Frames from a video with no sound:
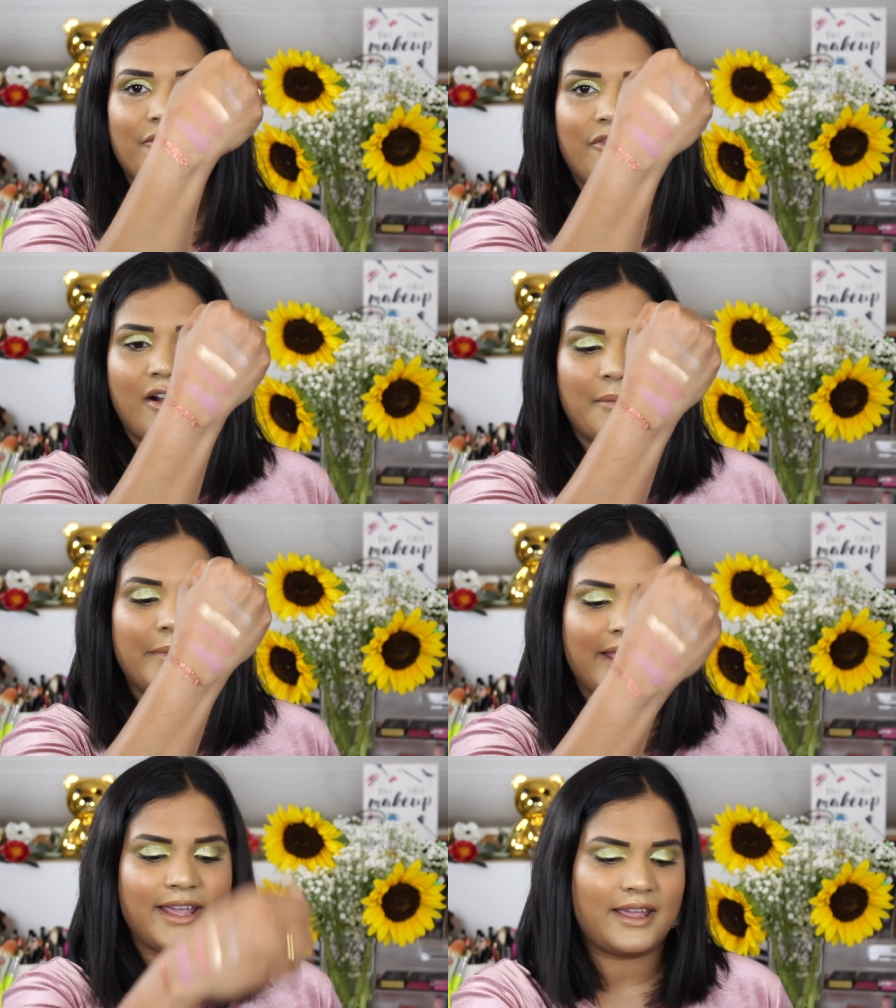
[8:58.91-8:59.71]

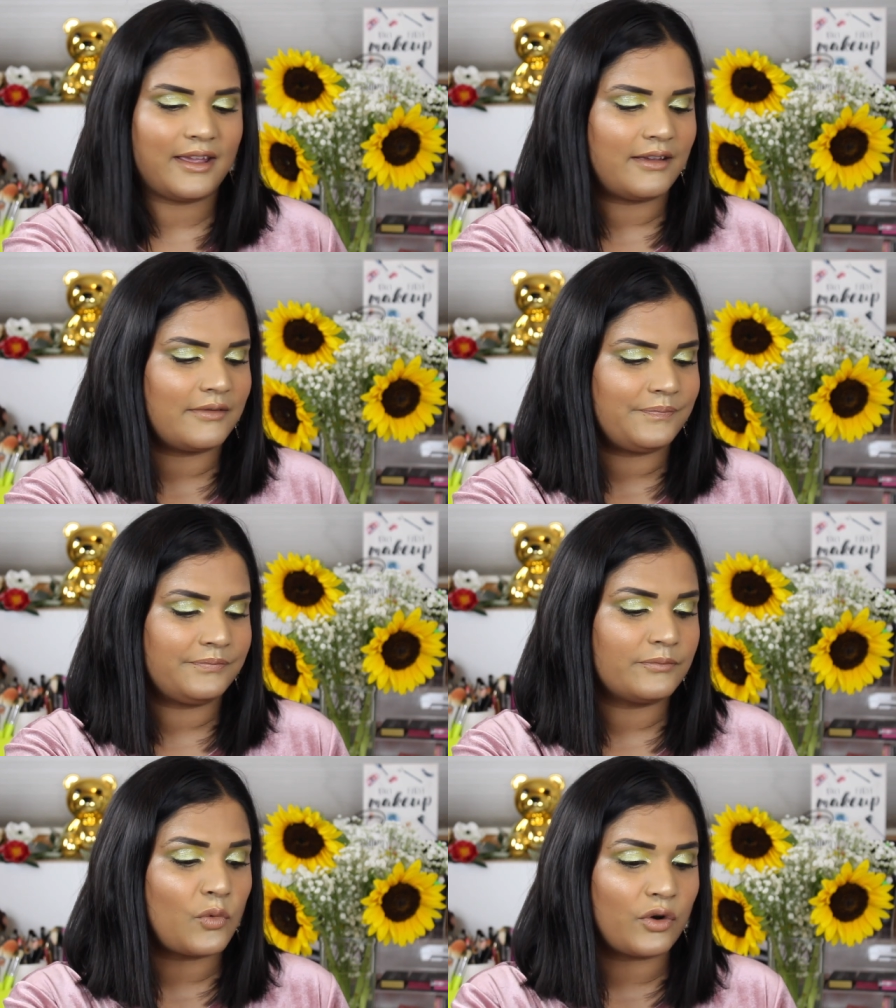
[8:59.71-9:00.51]
from a
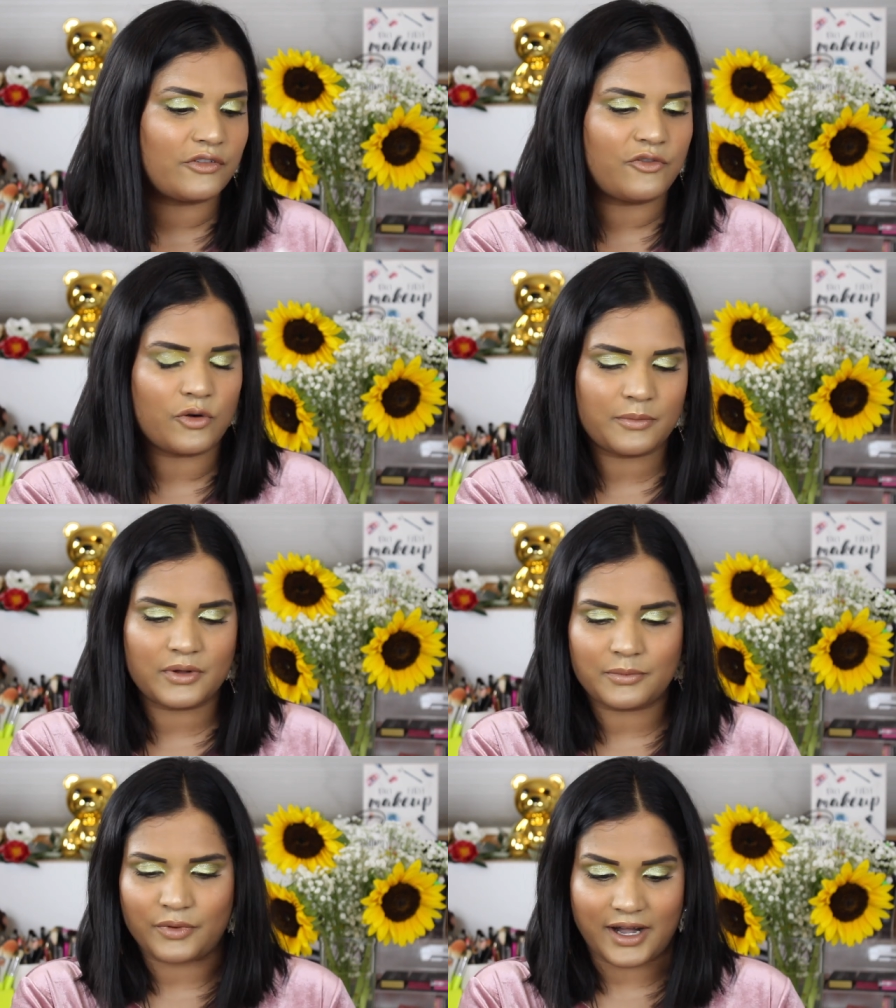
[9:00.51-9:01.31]
more
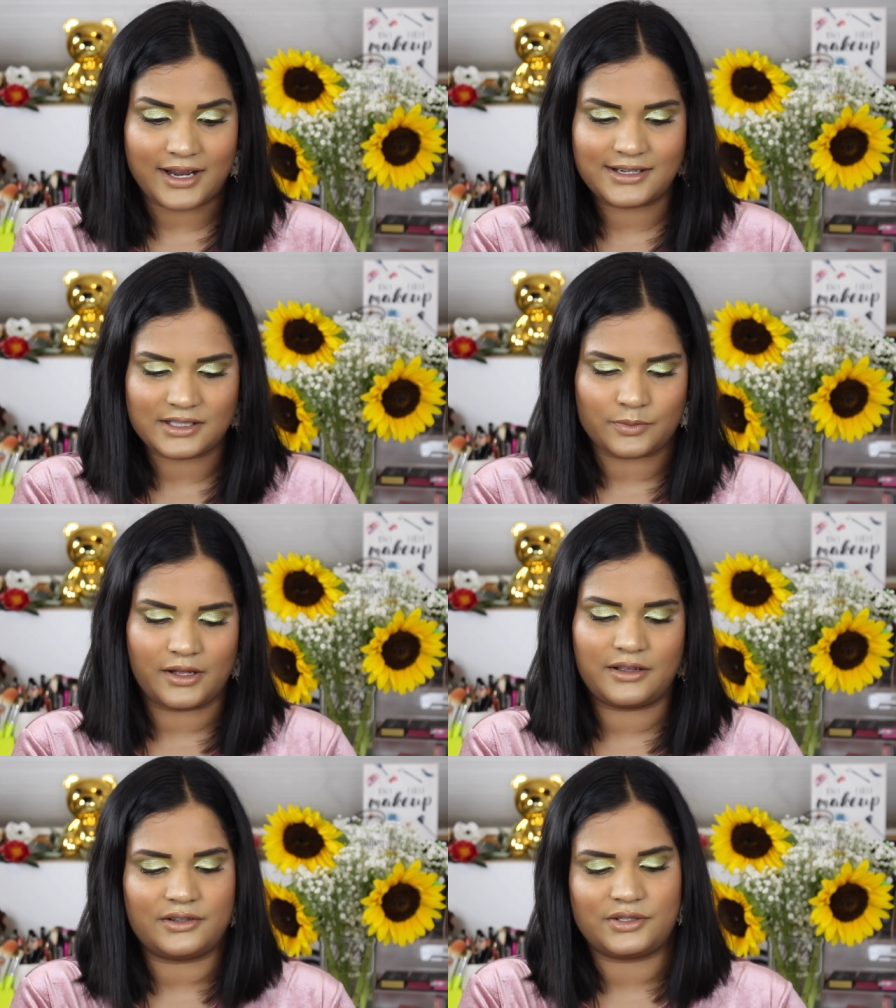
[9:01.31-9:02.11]
affordable brand as
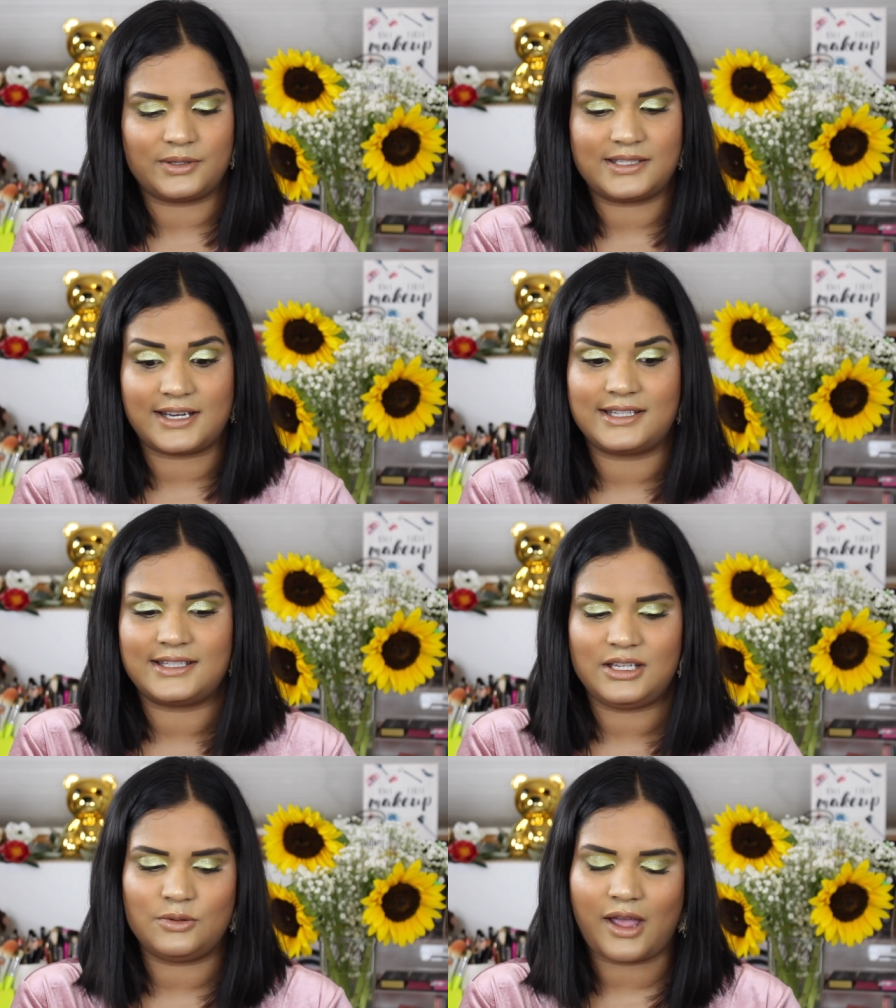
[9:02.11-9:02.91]
well. So it's nice
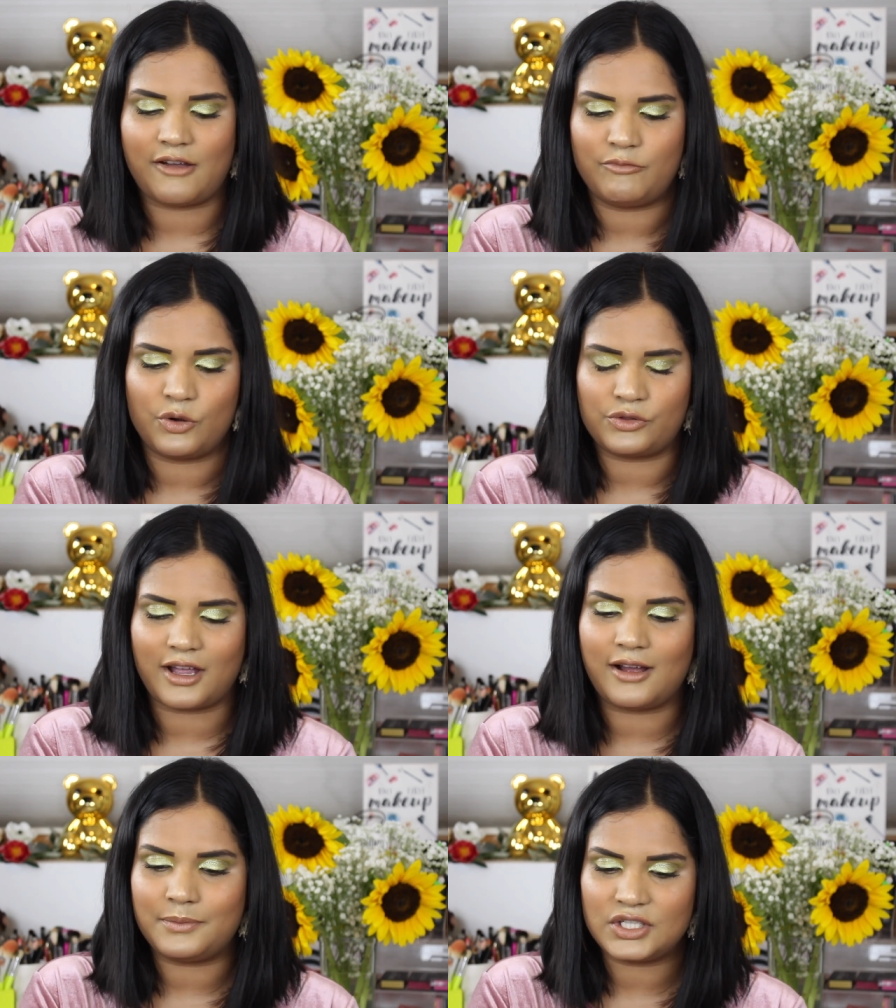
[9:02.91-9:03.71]
that you have
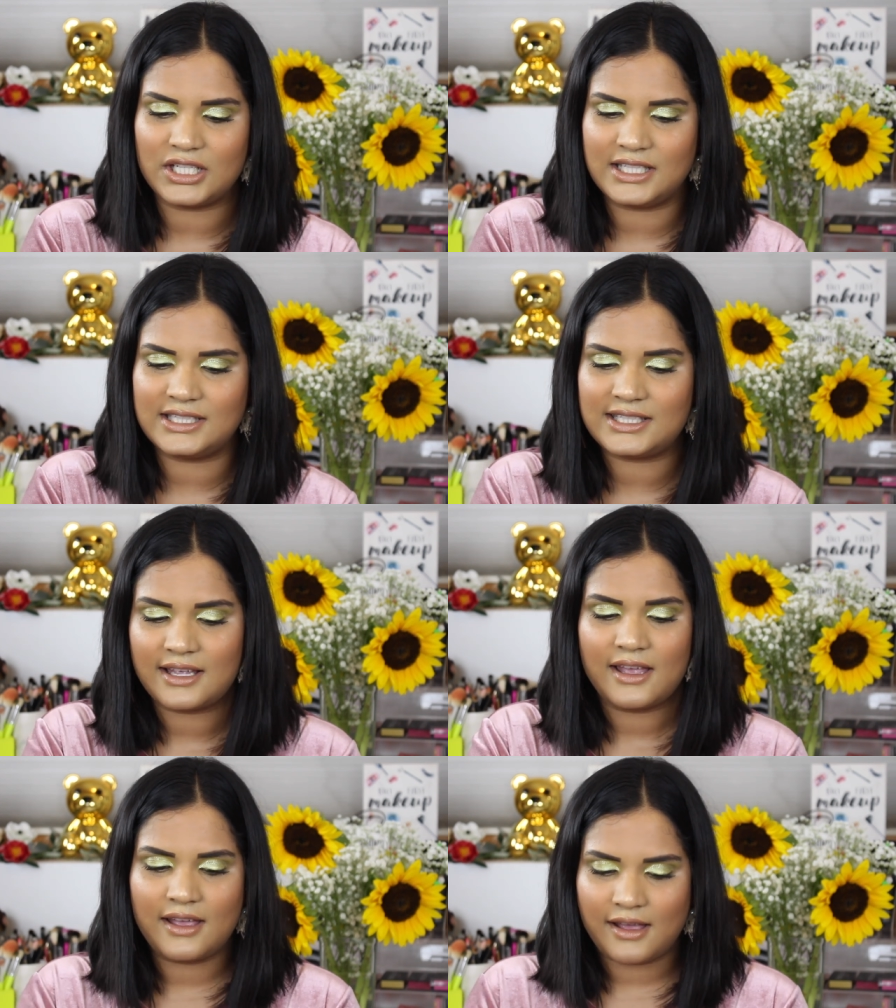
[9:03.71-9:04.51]
both options.